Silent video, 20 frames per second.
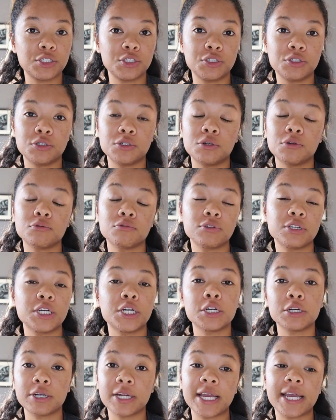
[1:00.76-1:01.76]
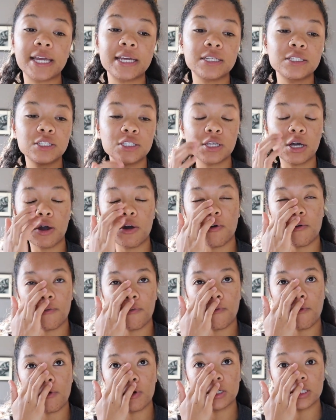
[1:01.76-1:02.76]
to recreate so
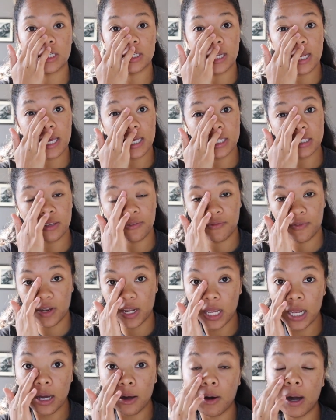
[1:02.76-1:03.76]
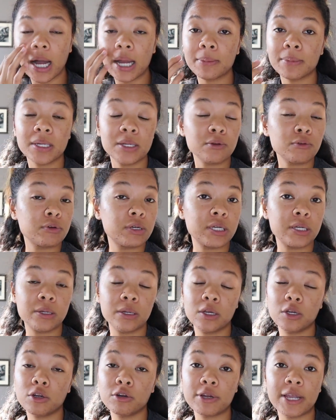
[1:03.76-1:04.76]
for today's video I'm gonna
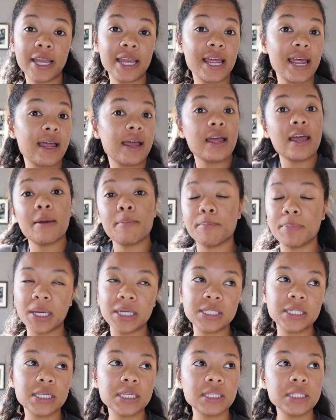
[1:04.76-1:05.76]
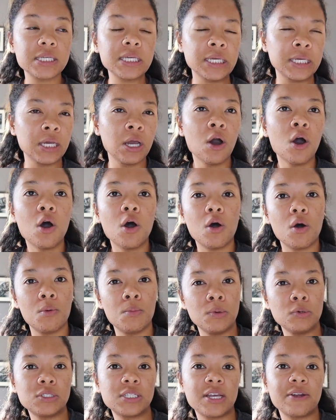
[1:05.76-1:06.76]
recreate basically
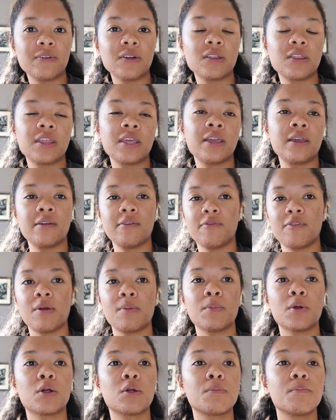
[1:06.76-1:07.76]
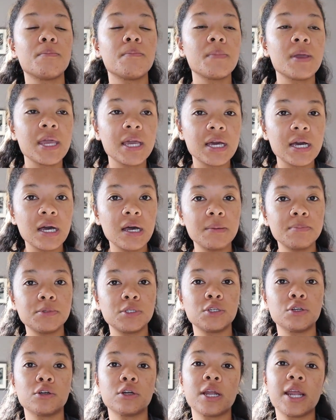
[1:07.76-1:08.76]
almost everything from her makeup
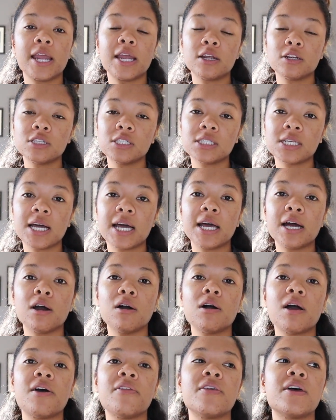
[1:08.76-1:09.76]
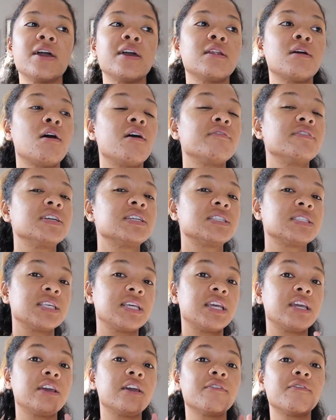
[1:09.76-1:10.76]
to her hairstyle and then
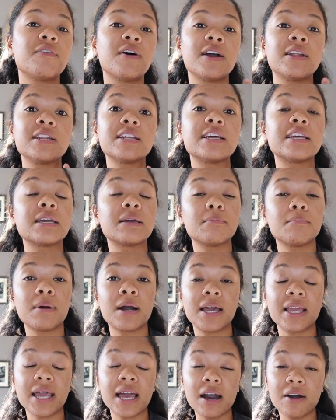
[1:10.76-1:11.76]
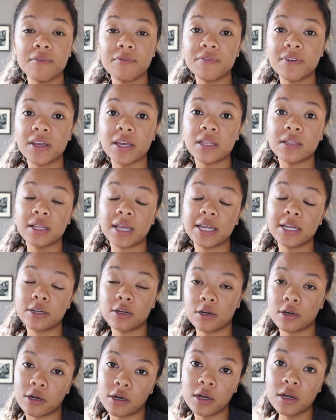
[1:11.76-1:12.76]
obviously finding my outfit like
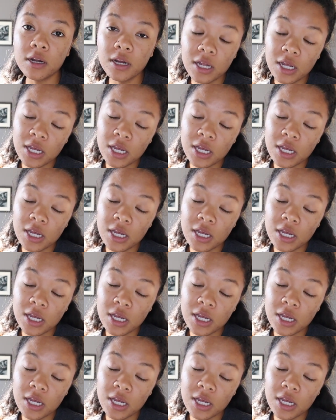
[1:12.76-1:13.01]
her